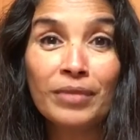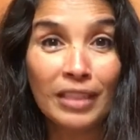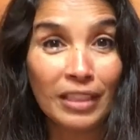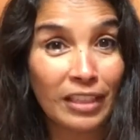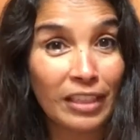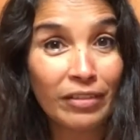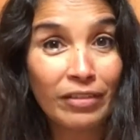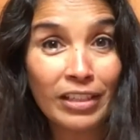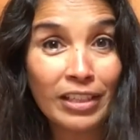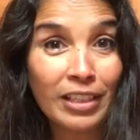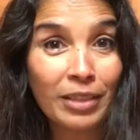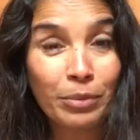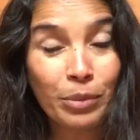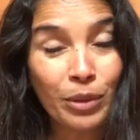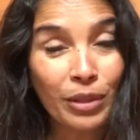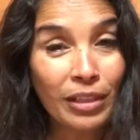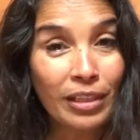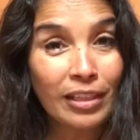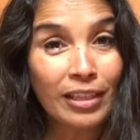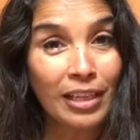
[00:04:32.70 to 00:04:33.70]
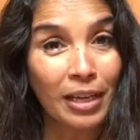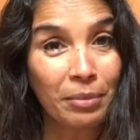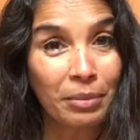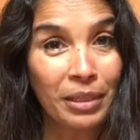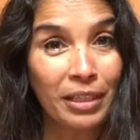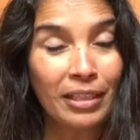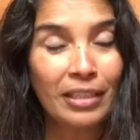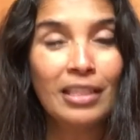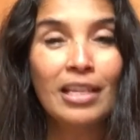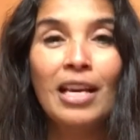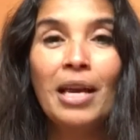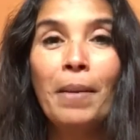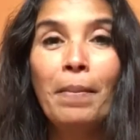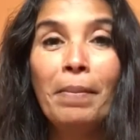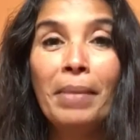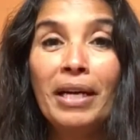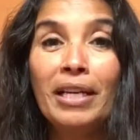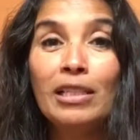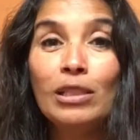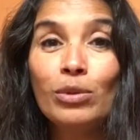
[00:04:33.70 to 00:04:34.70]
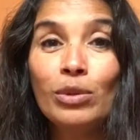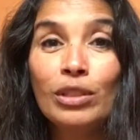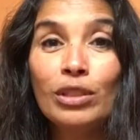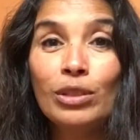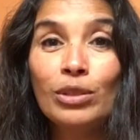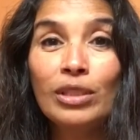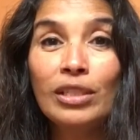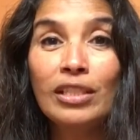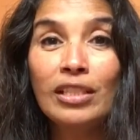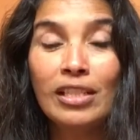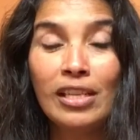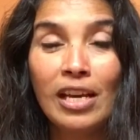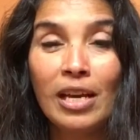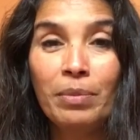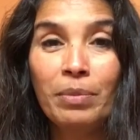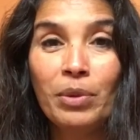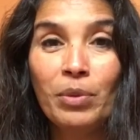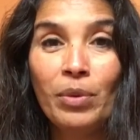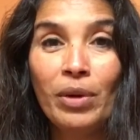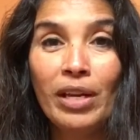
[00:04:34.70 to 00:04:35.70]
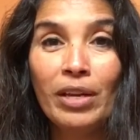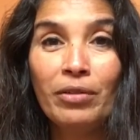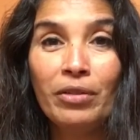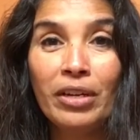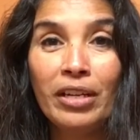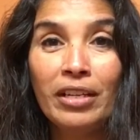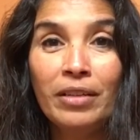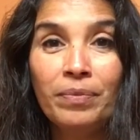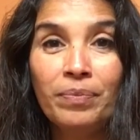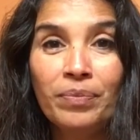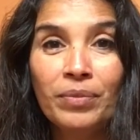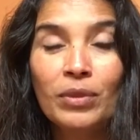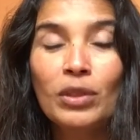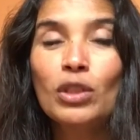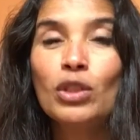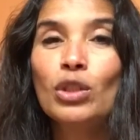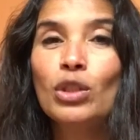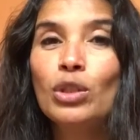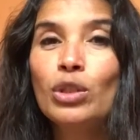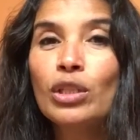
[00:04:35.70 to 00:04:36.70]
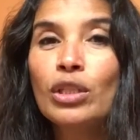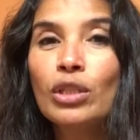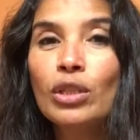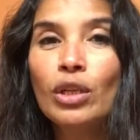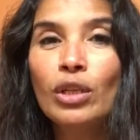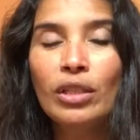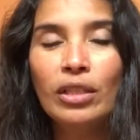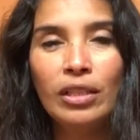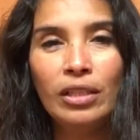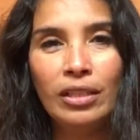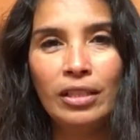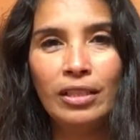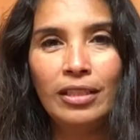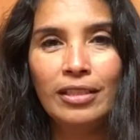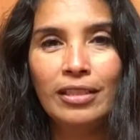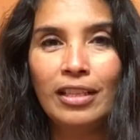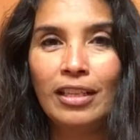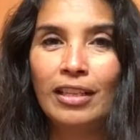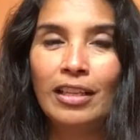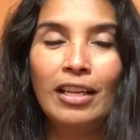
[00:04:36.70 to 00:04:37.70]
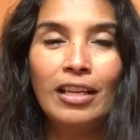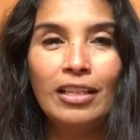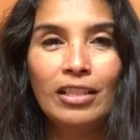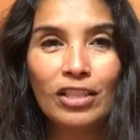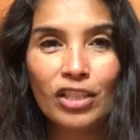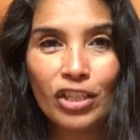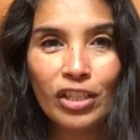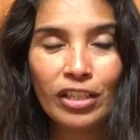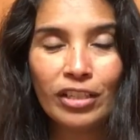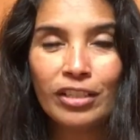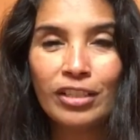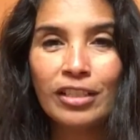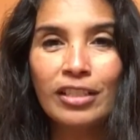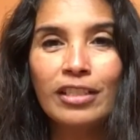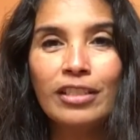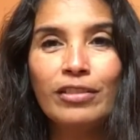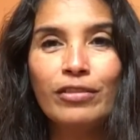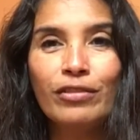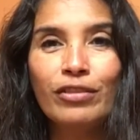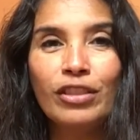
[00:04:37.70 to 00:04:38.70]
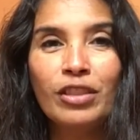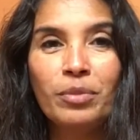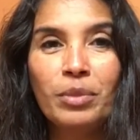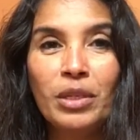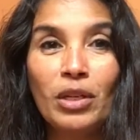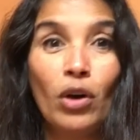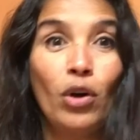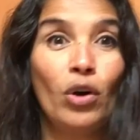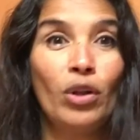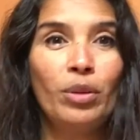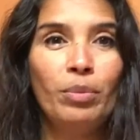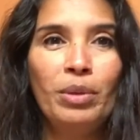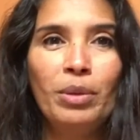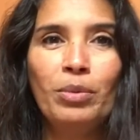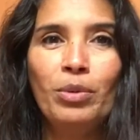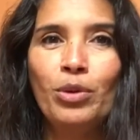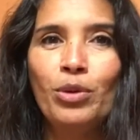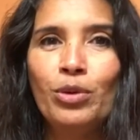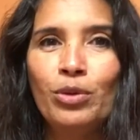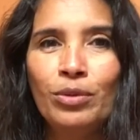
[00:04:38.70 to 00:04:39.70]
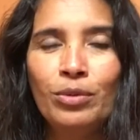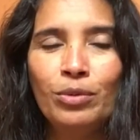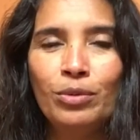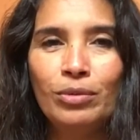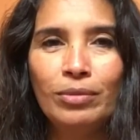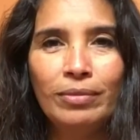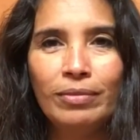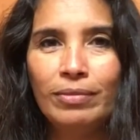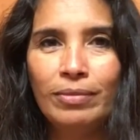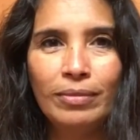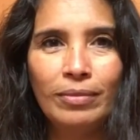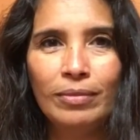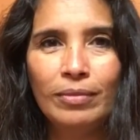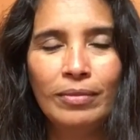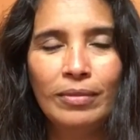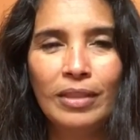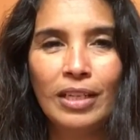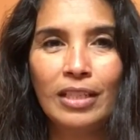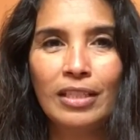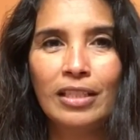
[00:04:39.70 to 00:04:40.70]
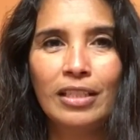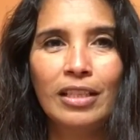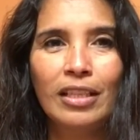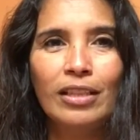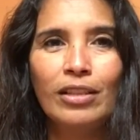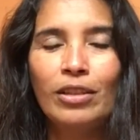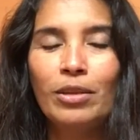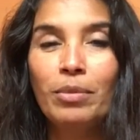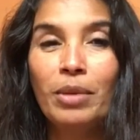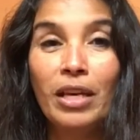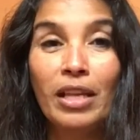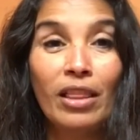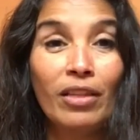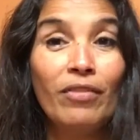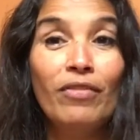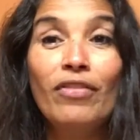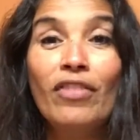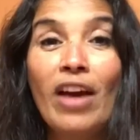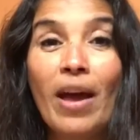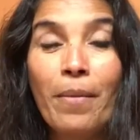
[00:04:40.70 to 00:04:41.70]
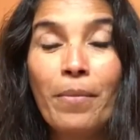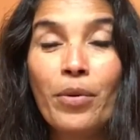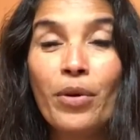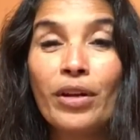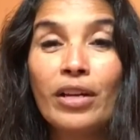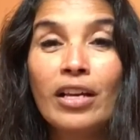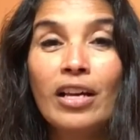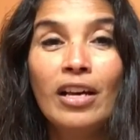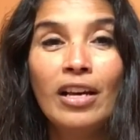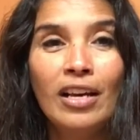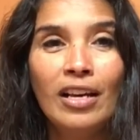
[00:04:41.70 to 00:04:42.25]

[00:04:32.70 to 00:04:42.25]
living and breathing. I mean, might as well do it in a happy way, right? So look at all the things. I've got a chair sitting in front of me, all the people who got together to make the fabric,